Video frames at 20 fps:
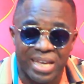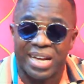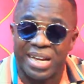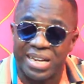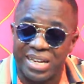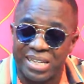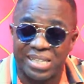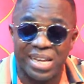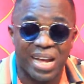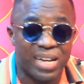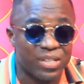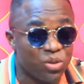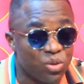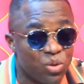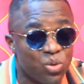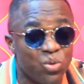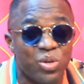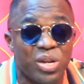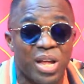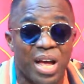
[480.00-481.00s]
can decide to
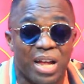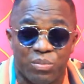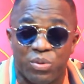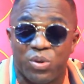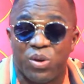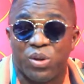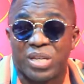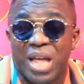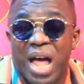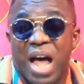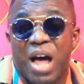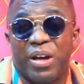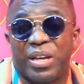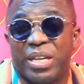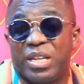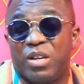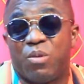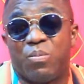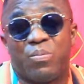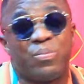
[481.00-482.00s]
do that because how
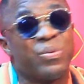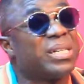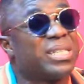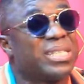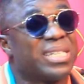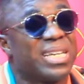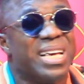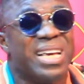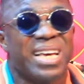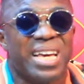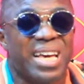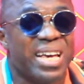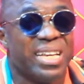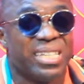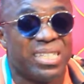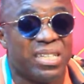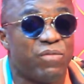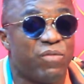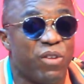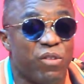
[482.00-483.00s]
he operates is
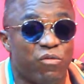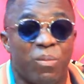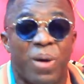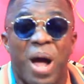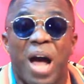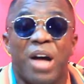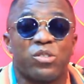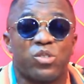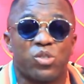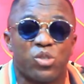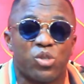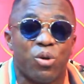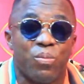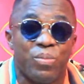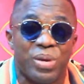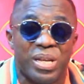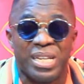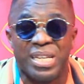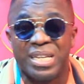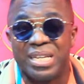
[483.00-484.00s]
different from how so
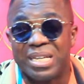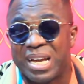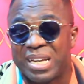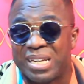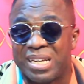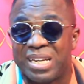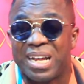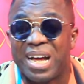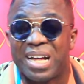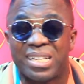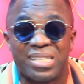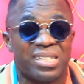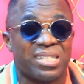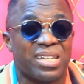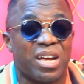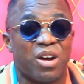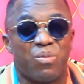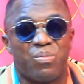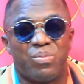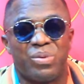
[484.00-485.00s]
many Ghanaian artists
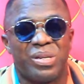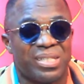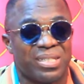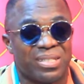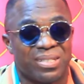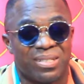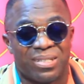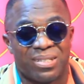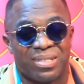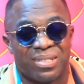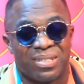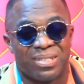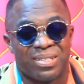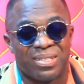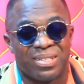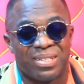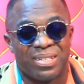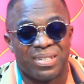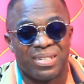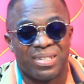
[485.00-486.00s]
are operating.
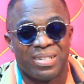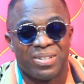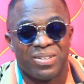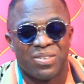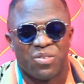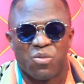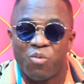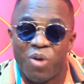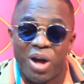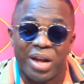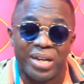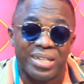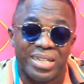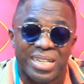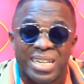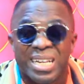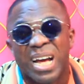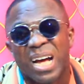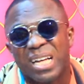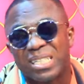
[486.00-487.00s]
One,
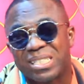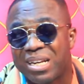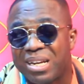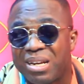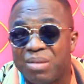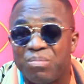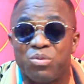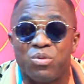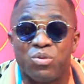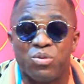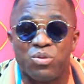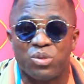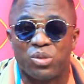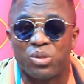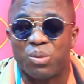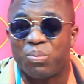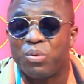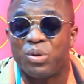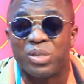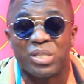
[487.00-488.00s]
he has a label
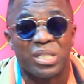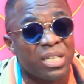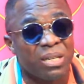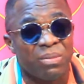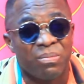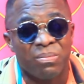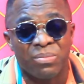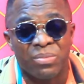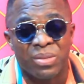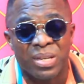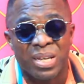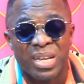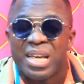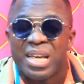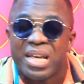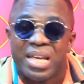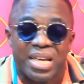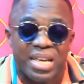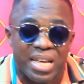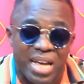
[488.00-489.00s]
supporting him.
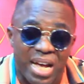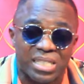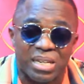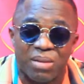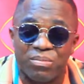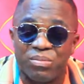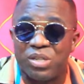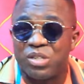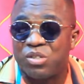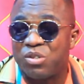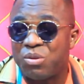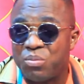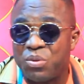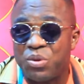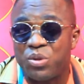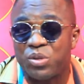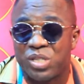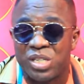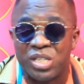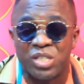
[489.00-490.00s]
He has some
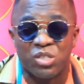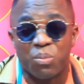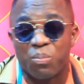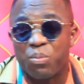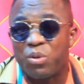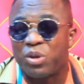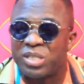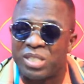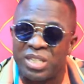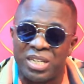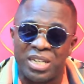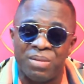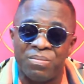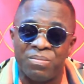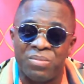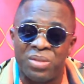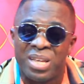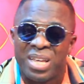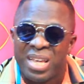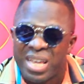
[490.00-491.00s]
distribution supporting him.
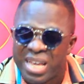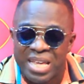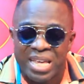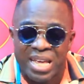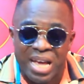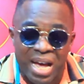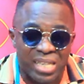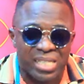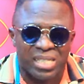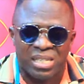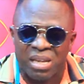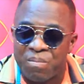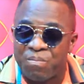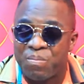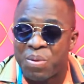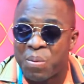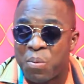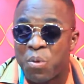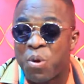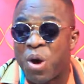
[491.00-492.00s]
He has some
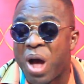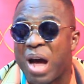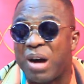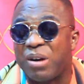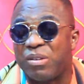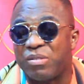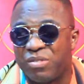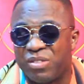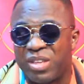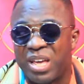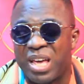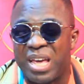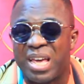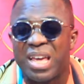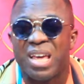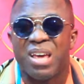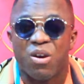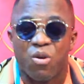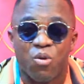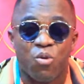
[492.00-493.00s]
people out there
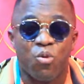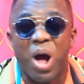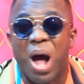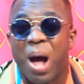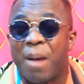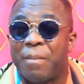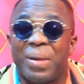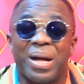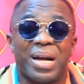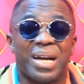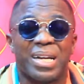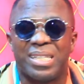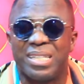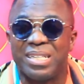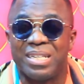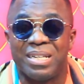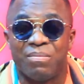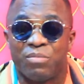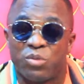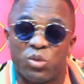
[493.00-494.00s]
who are
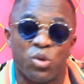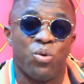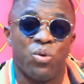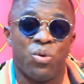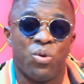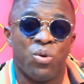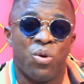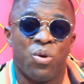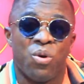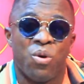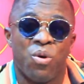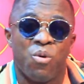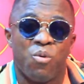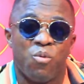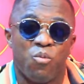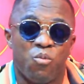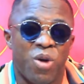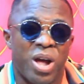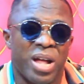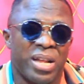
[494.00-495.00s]
marketing him. So
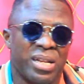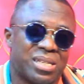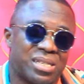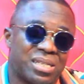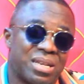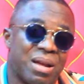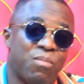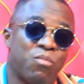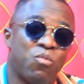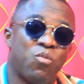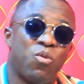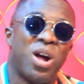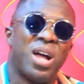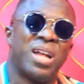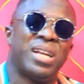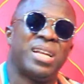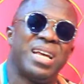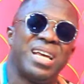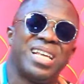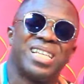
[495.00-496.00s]
when
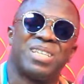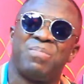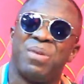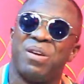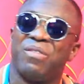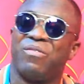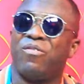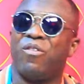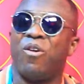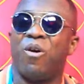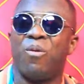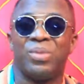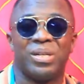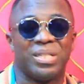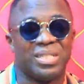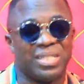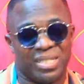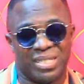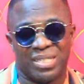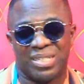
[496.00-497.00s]
someone is performing
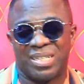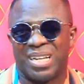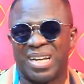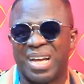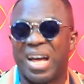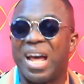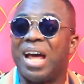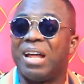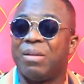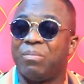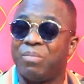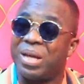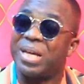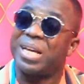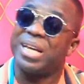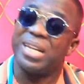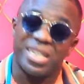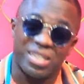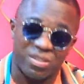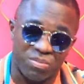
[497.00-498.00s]
and
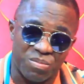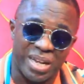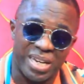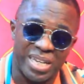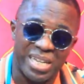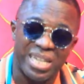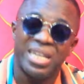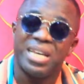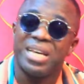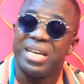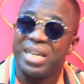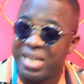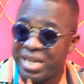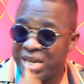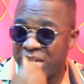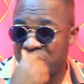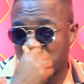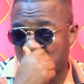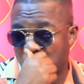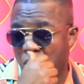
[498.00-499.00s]
making his money,
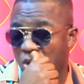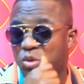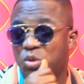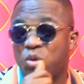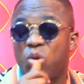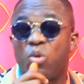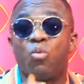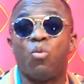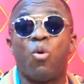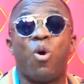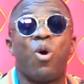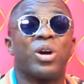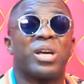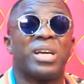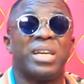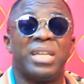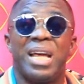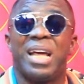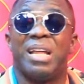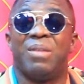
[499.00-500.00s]
he is also
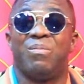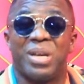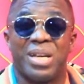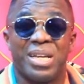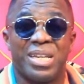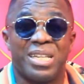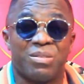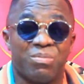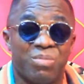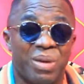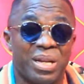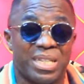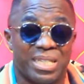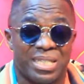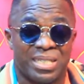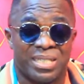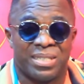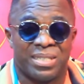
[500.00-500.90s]
working and making his money.